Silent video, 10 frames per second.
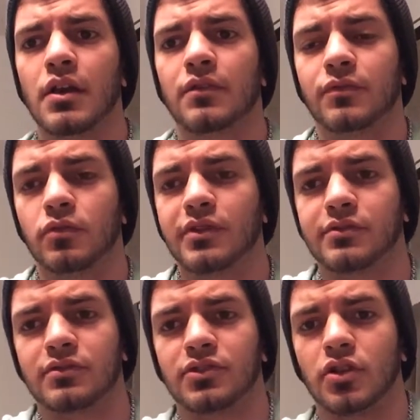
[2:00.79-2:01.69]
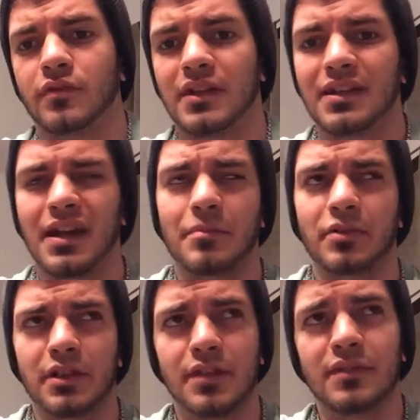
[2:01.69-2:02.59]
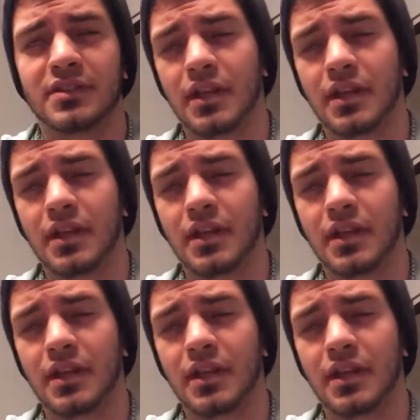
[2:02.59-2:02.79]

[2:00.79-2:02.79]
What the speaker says: The full clinical serving, I believe, is